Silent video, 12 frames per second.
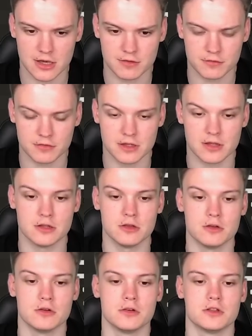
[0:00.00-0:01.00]
fe, and
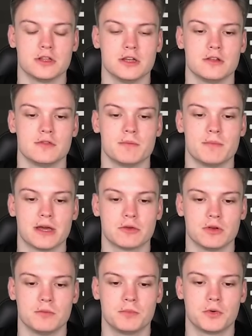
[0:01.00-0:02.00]
you got rid of the
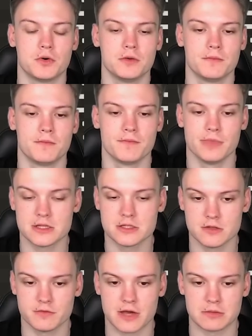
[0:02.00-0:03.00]
backward pawn. That's
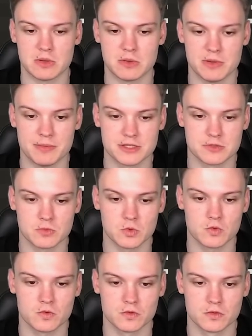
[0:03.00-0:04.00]
in fact maybe best
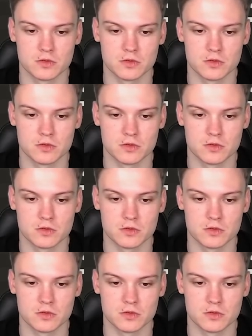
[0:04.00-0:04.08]
move.